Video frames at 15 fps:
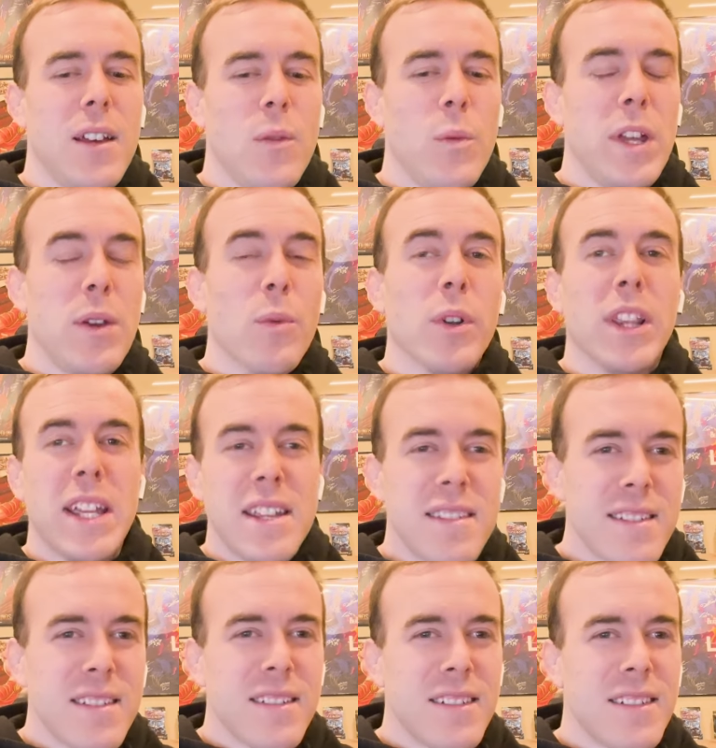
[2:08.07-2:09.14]
we
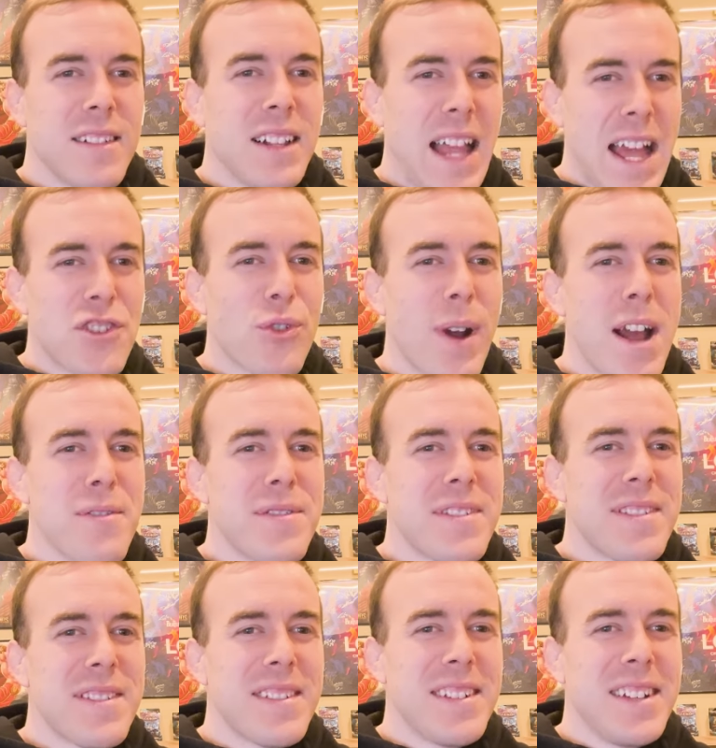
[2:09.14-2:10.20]
released Clash Grounds,
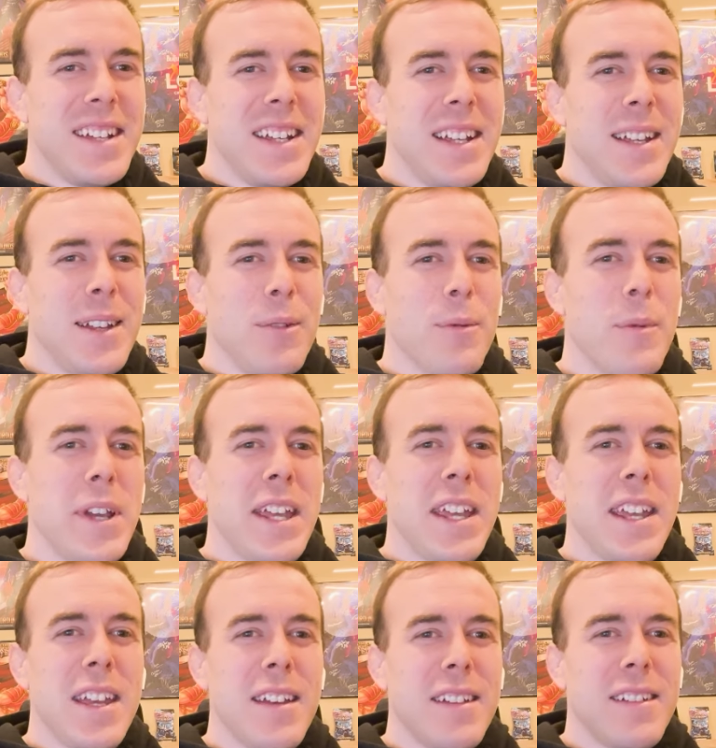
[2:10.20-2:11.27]

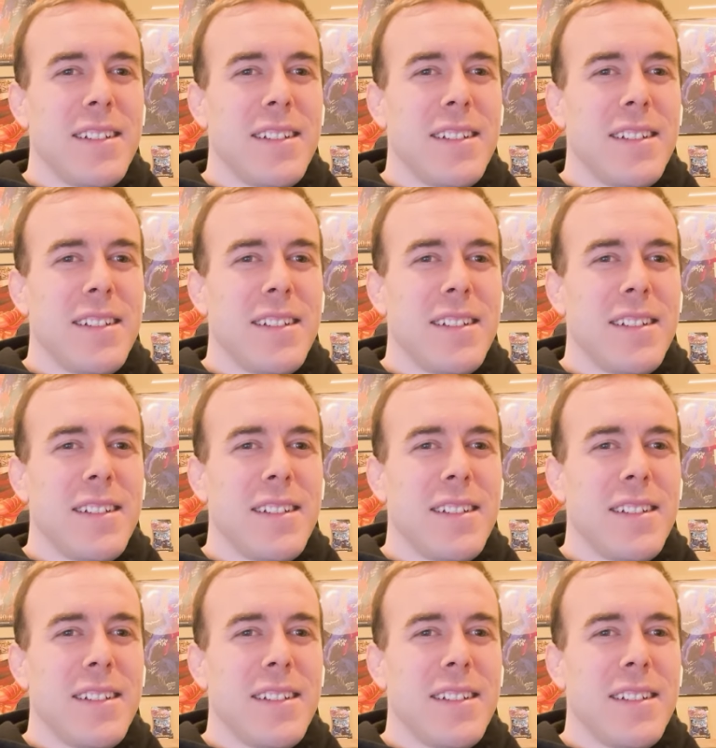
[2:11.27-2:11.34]
we